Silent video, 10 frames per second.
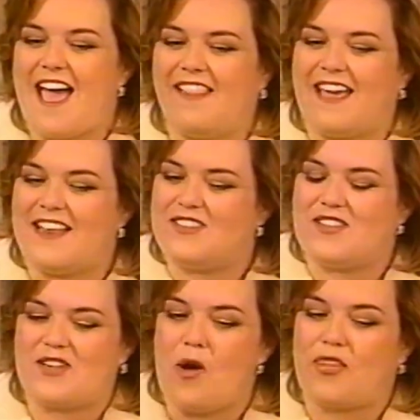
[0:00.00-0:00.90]
Kelly,
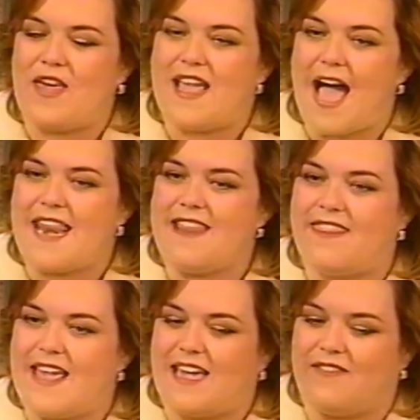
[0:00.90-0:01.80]
don't think I didn't
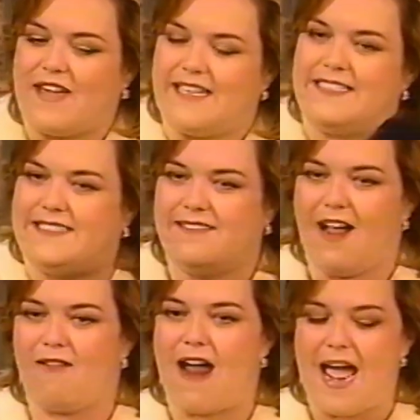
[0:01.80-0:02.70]
think of it,
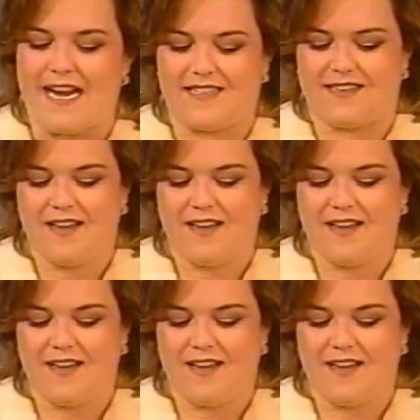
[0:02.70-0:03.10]
all right?